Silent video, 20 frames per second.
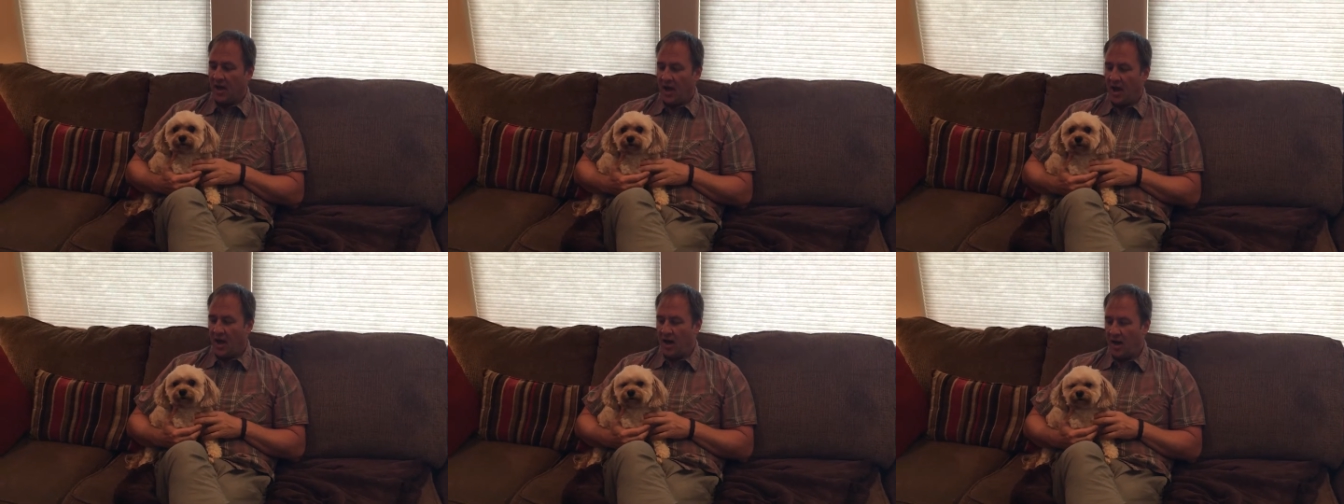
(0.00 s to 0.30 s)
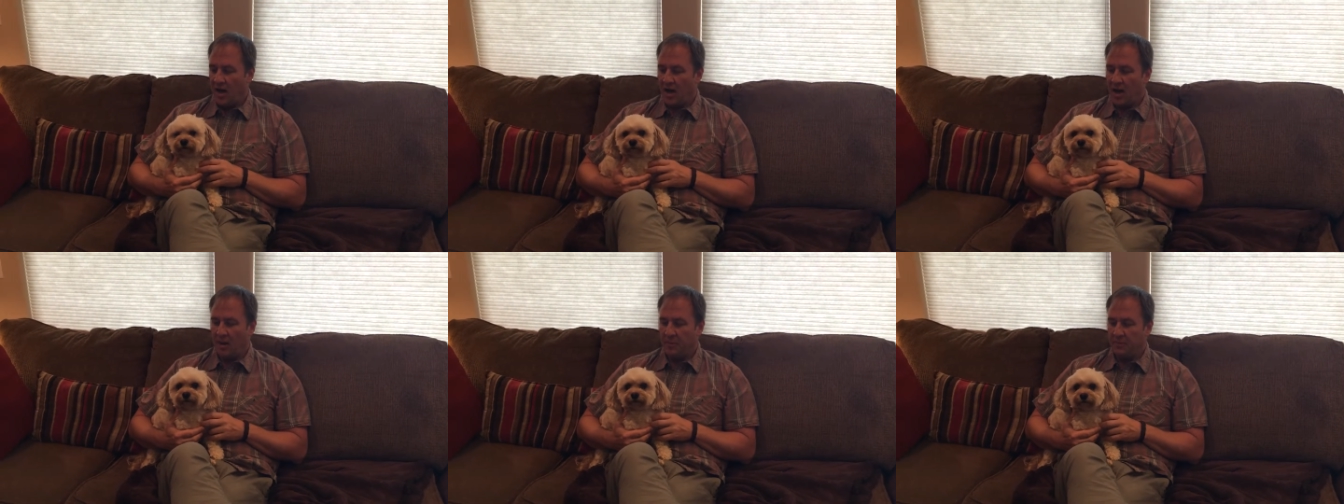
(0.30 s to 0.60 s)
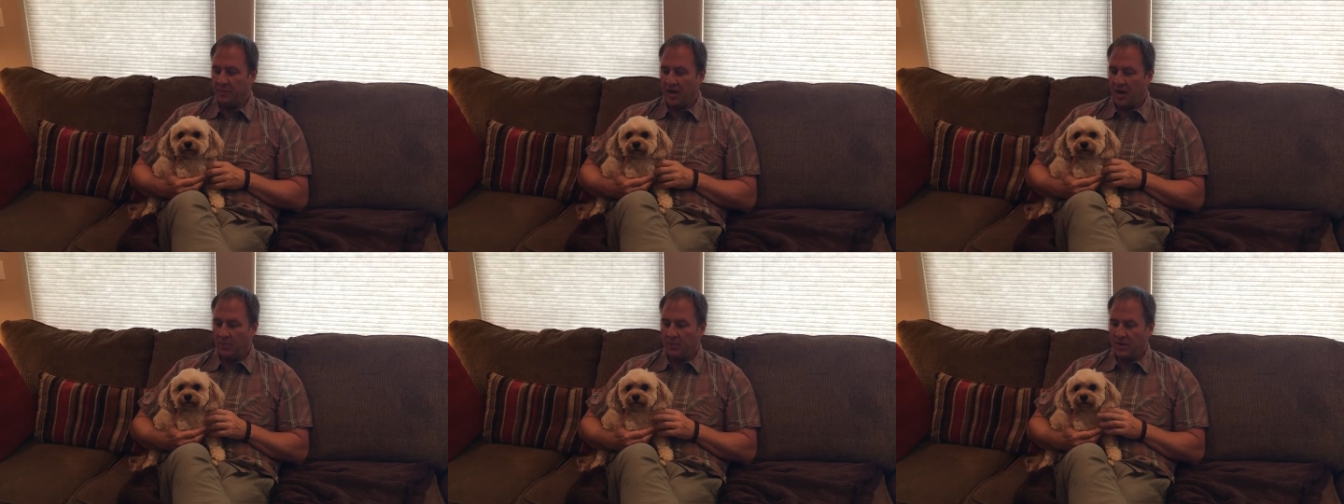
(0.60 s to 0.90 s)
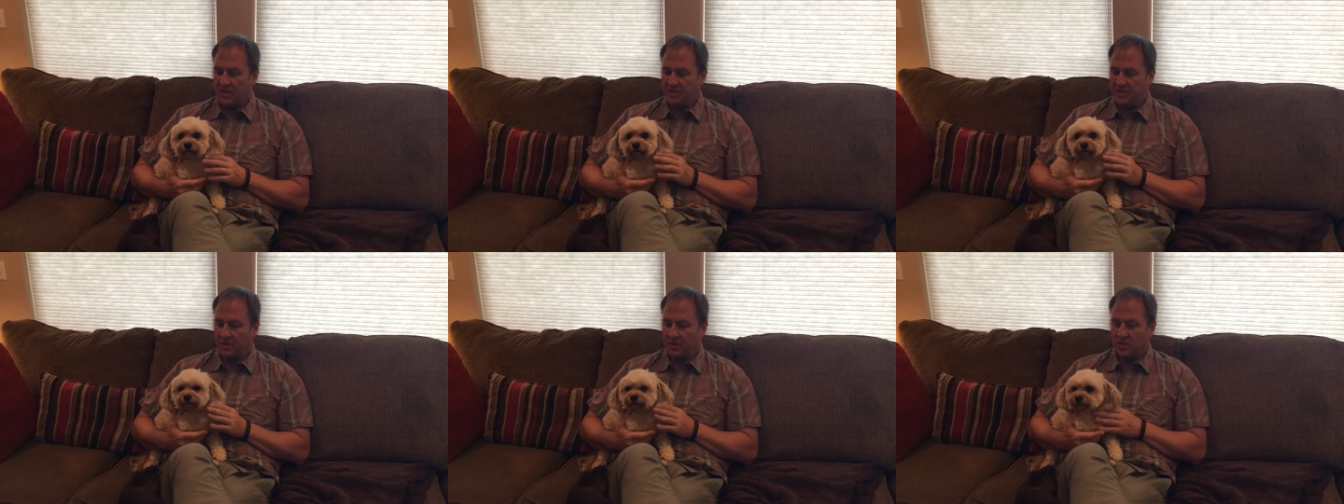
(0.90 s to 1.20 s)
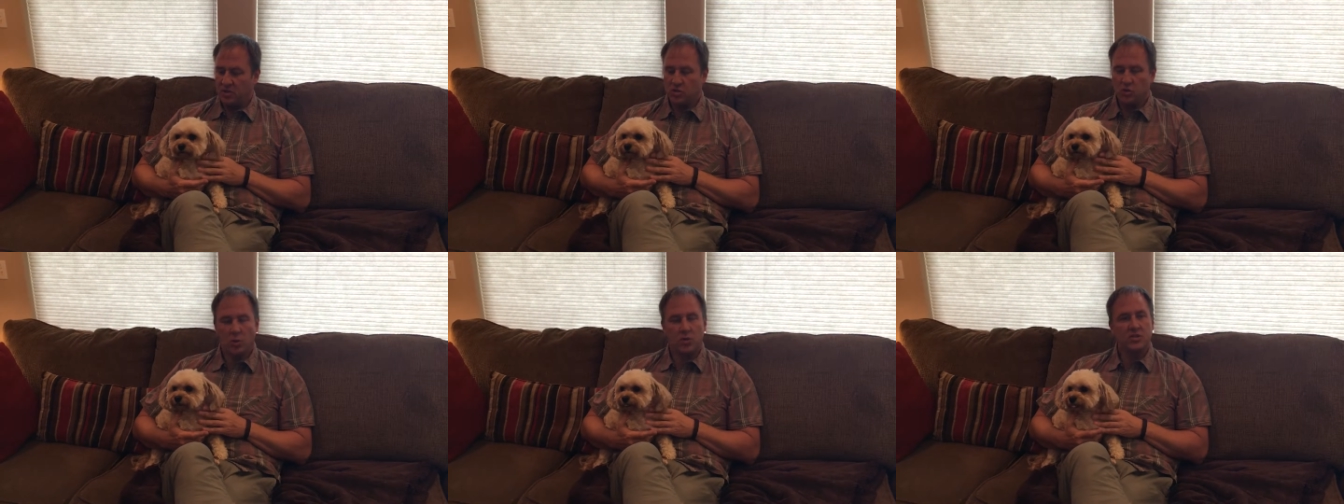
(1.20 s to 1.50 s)
Um, now,
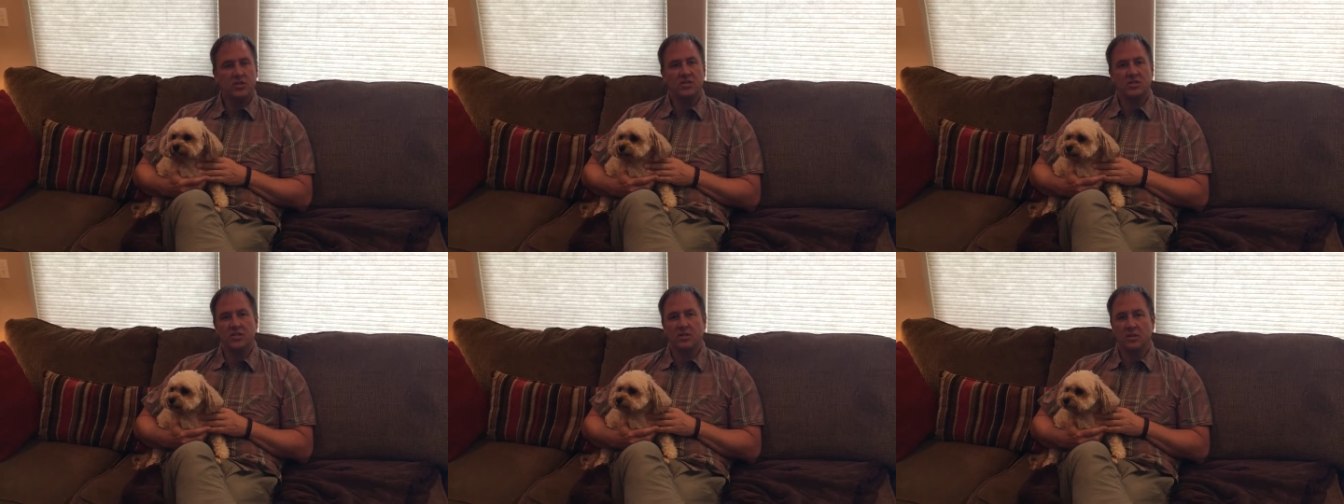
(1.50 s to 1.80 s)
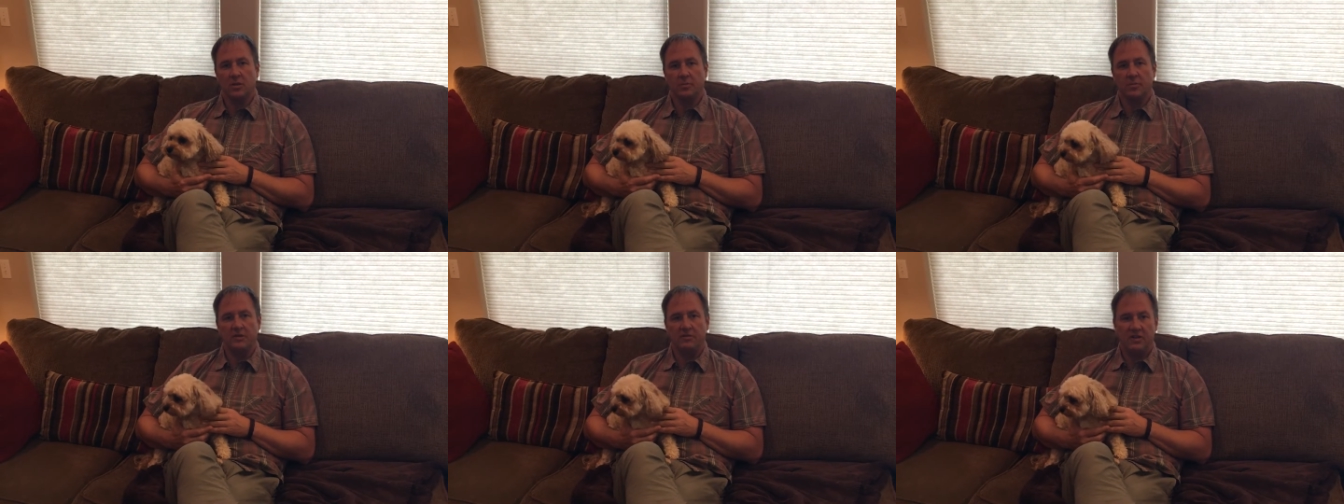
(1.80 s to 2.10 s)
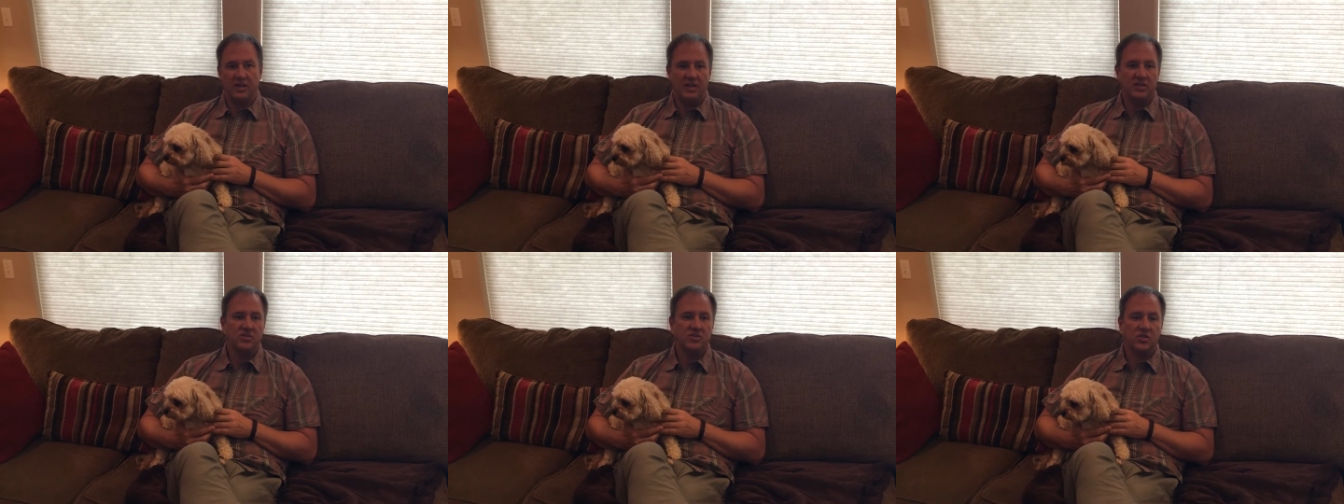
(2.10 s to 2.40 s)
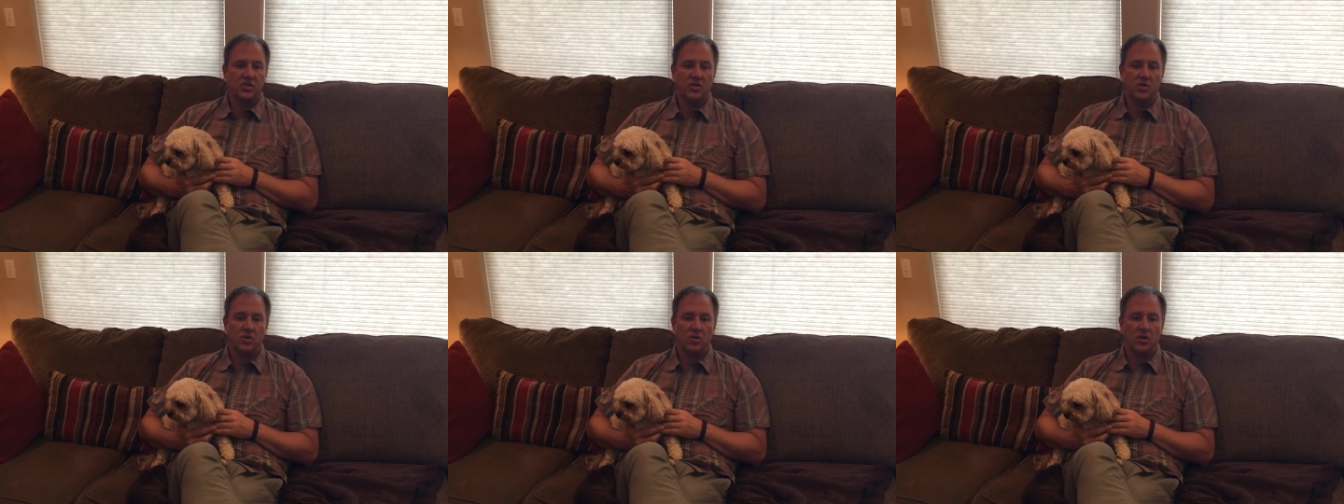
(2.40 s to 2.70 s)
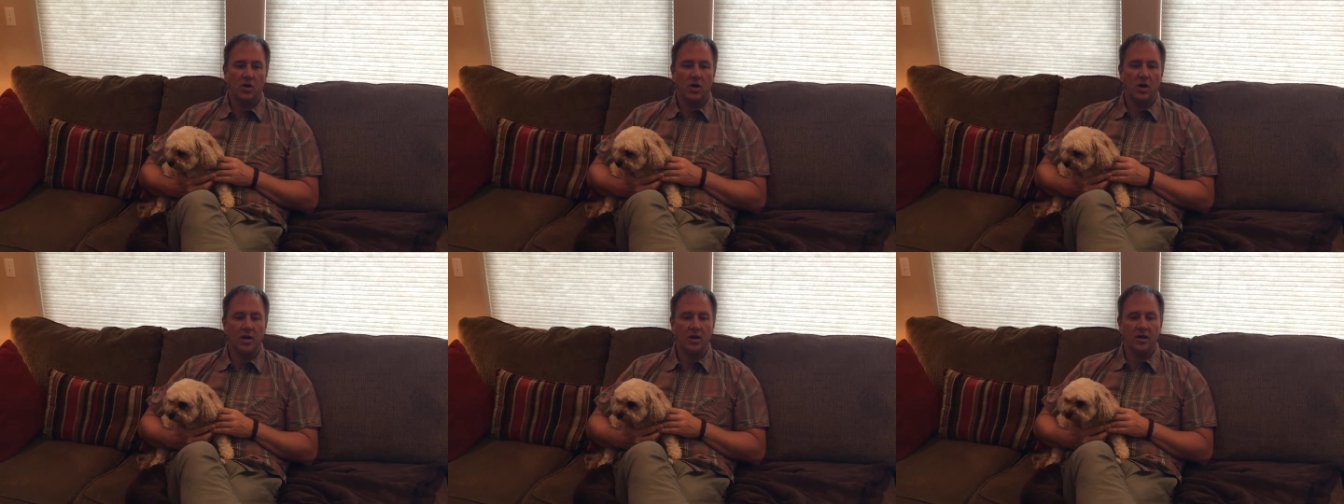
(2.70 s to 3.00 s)
basically, George is a little bit of an insecure
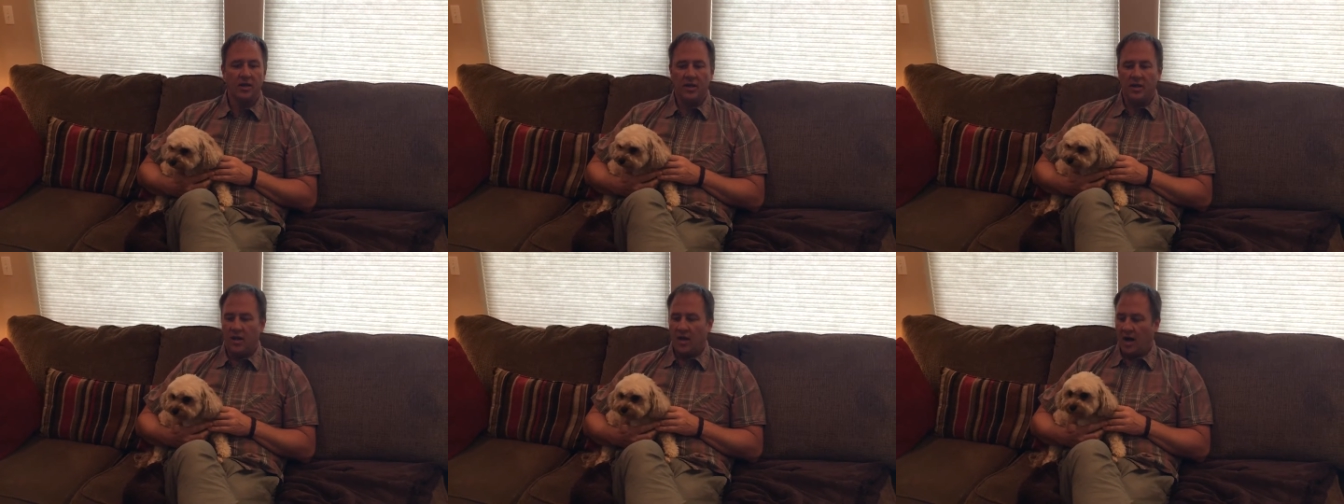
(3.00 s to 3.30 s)
dog,